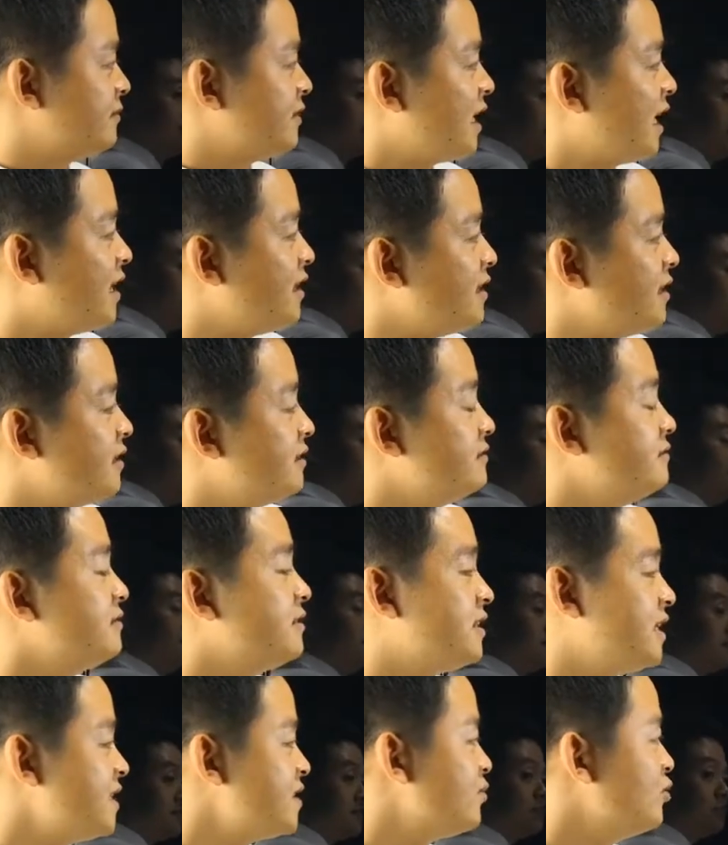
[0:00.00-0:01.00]
And then
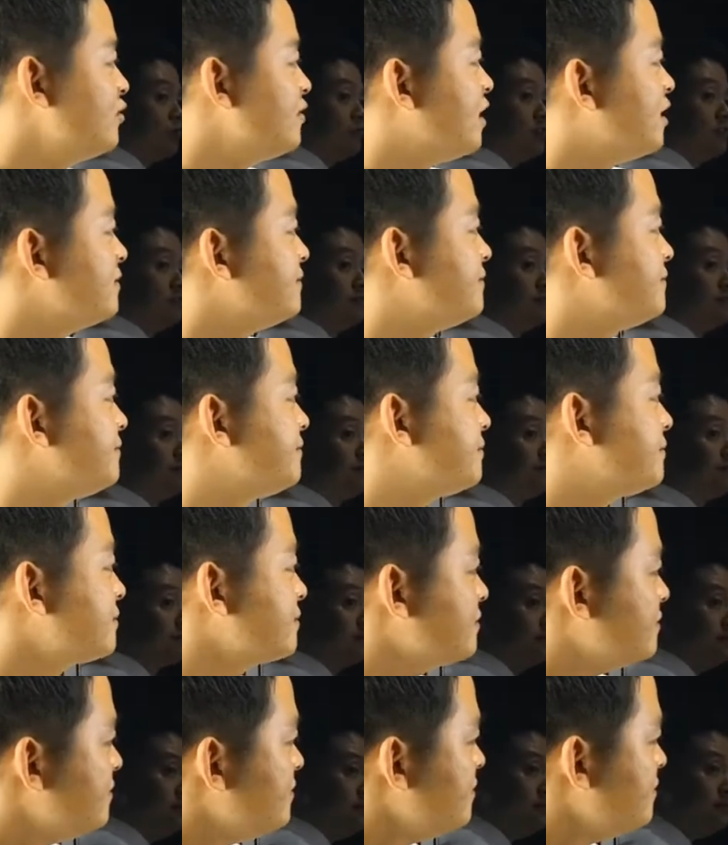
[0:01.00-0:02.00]
let's move on.
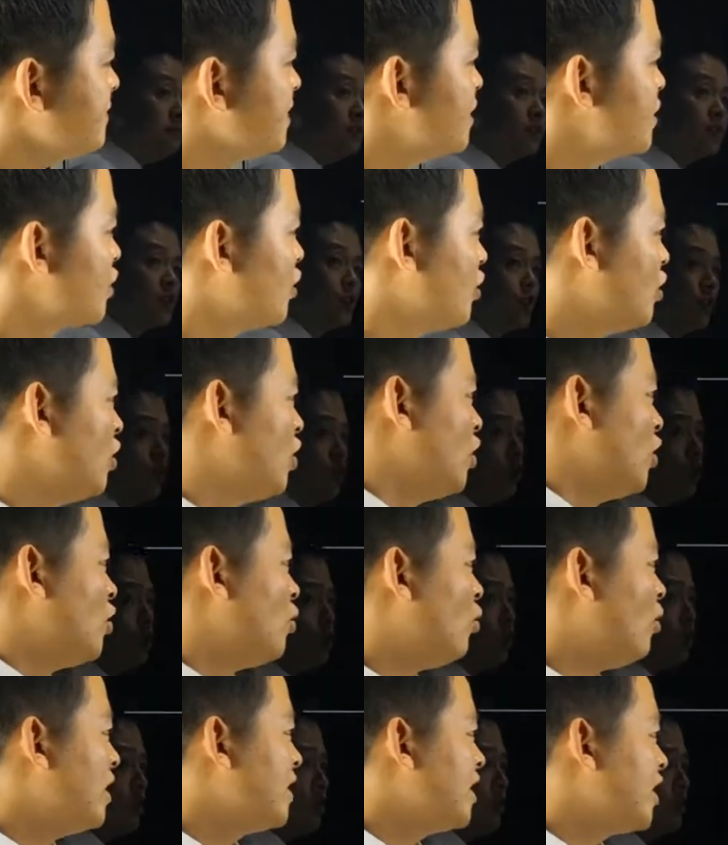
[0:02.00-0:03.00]
So
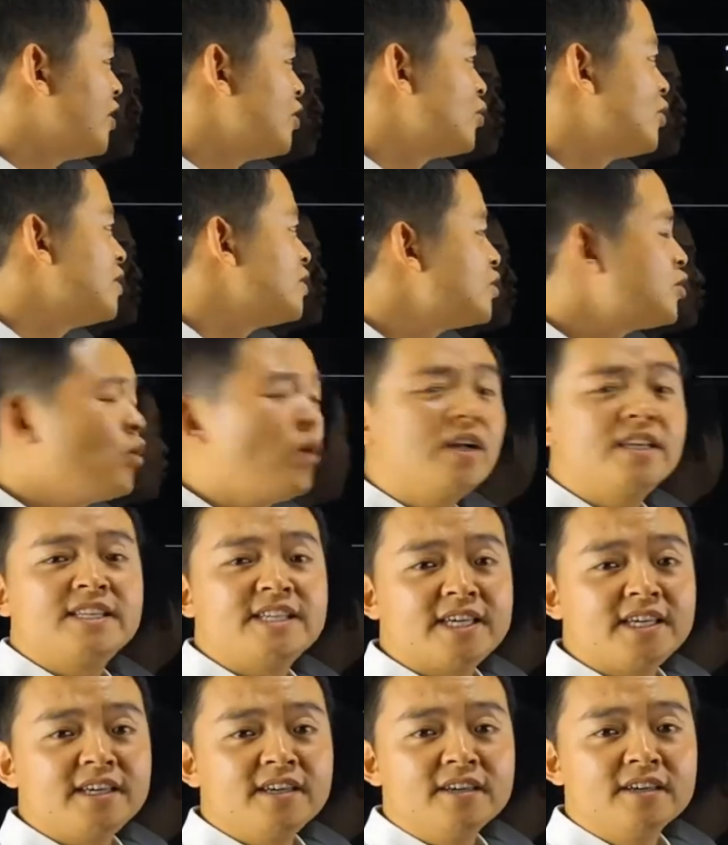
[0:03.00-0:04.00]

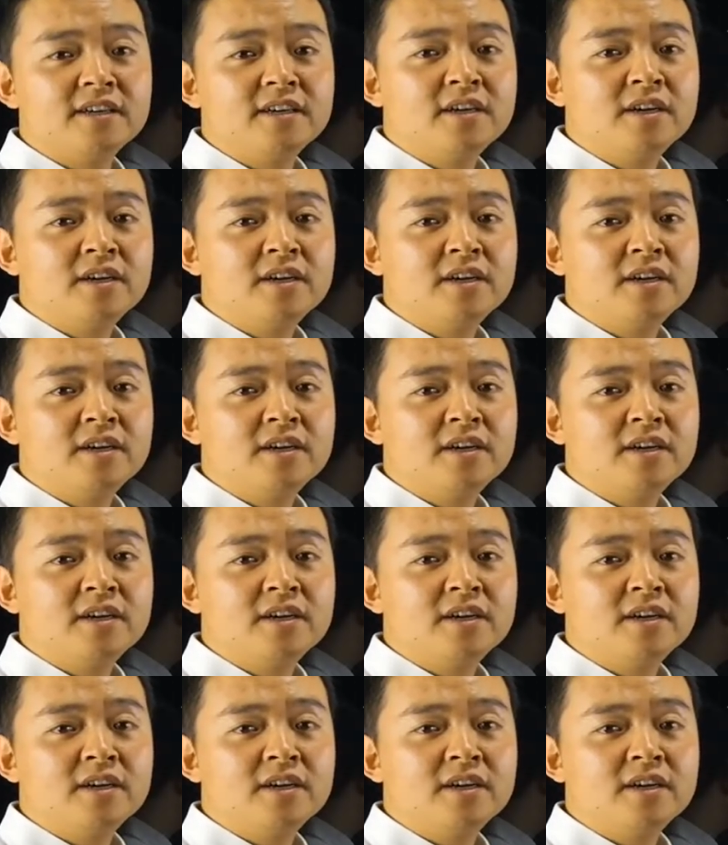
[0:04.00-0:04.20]
120.